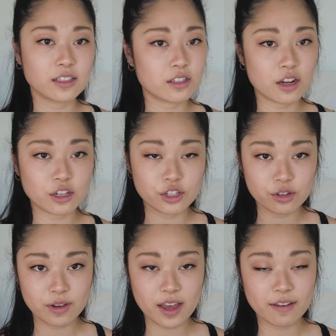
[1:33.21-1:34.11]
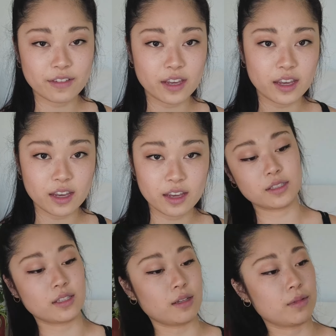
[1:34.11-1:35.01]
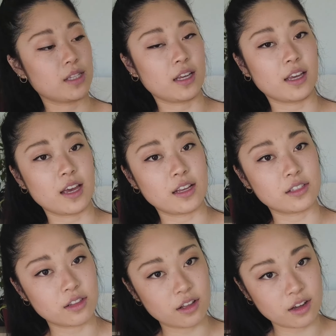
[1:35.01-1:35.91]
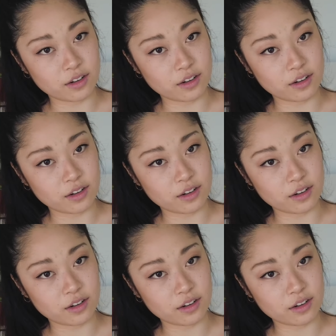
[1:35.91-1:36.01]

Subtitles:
It's not too heavy. Seems like it has a lot